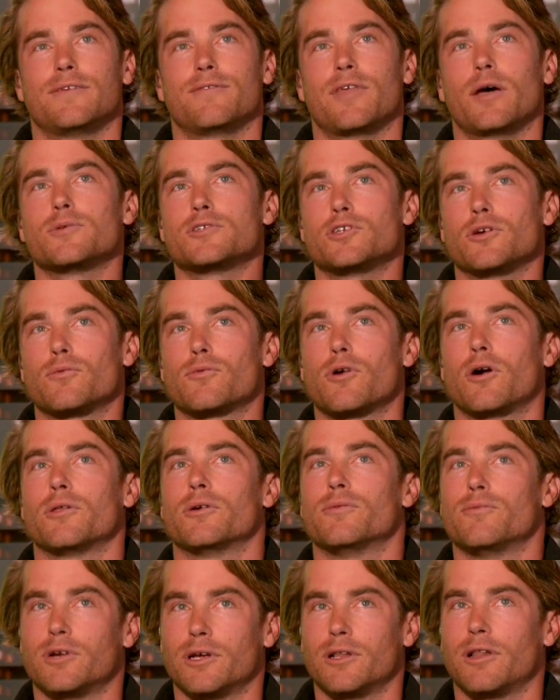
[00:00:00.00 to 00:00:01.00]
If that was your role
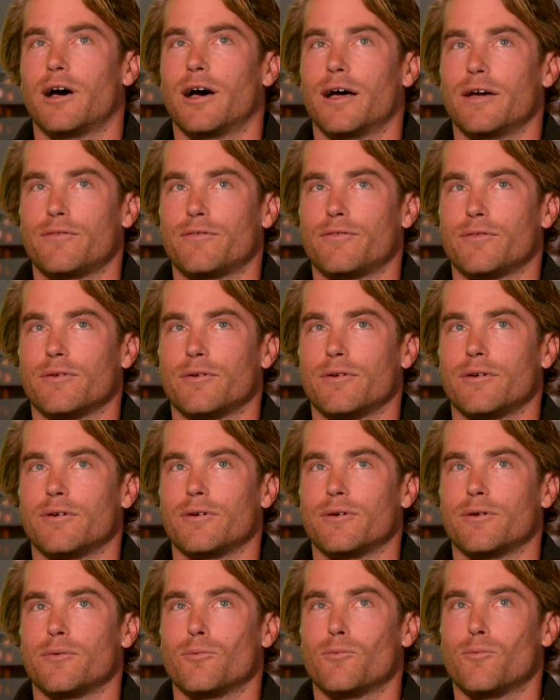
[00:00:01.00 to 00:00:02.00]
in real life,
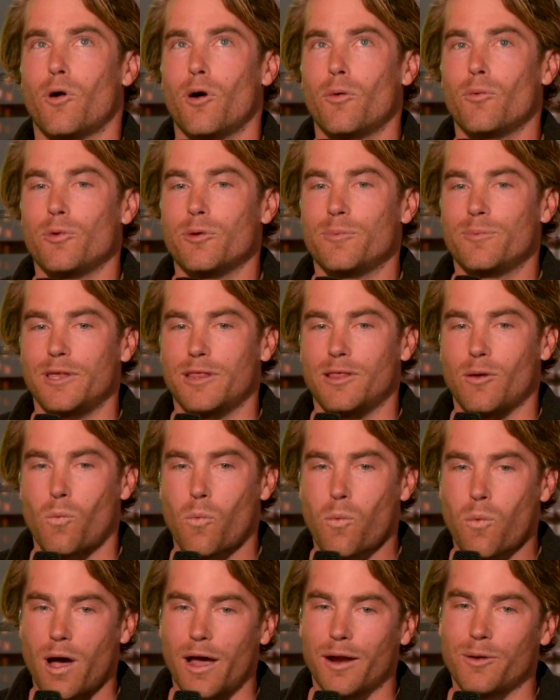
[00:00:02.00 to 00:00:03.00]
what would be the
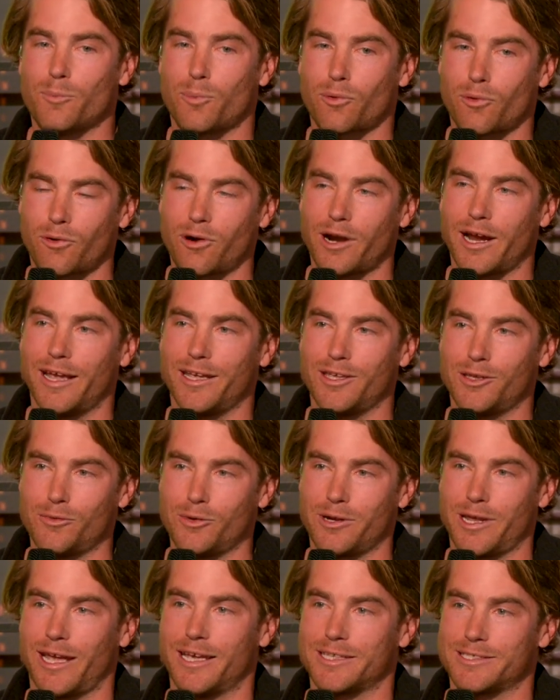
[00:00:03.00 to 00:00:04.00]
one prayer you
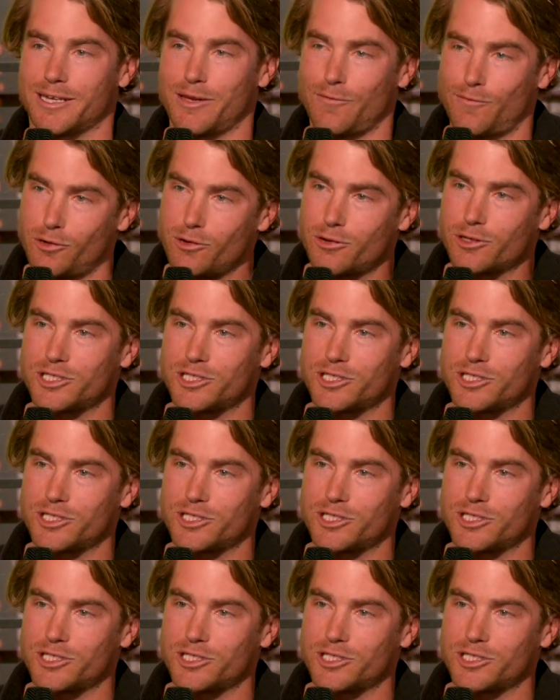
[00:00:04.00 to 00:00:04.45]
would answer? If you